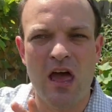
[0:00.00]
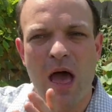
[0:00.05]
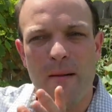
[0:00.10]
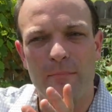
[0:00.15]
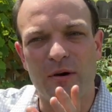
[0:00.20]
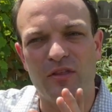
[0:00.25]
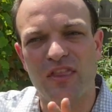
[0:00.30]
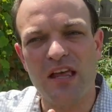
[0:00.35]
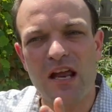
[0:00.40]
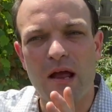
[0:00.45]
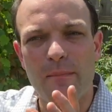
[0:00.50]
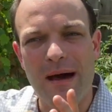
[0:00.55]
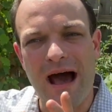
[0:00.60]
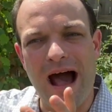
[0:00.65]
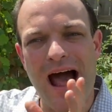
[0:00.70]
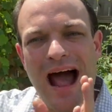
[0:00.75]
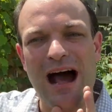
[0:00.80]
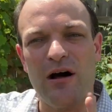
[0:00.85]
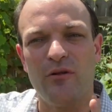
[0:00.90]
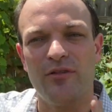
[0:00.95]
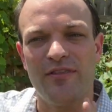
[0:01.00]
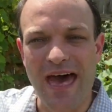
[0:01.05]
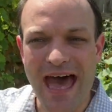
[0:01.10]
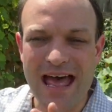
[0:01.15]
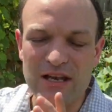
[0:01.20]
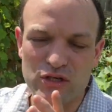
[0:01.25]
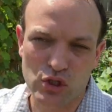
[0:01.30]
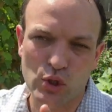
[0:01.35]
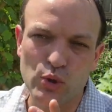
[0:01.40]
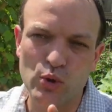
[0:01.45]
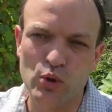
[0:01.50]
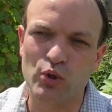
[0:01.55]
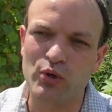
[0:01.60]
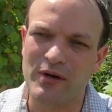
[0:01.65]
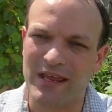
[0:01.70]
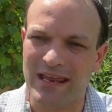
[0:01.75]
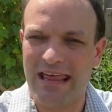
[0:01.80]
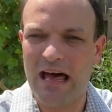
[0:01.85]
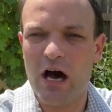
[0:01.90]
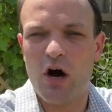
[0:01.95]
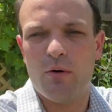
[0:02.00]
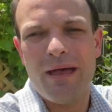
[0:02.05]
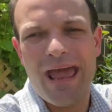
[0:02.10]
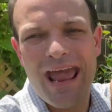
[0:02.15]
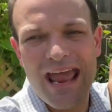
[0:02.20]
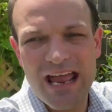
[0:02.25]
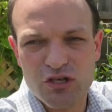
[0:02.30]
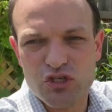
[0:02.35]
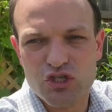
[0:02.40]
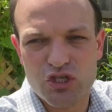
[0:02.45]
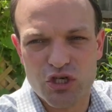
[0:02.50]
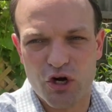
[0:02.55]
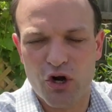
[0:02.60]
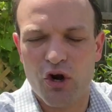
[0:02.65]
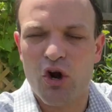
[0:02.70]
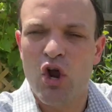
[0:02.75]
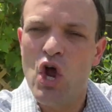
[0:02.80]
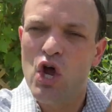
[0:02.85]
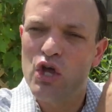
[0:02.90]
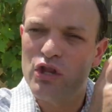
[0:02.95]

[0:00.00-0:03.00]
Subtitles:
but think about how that tool can help answer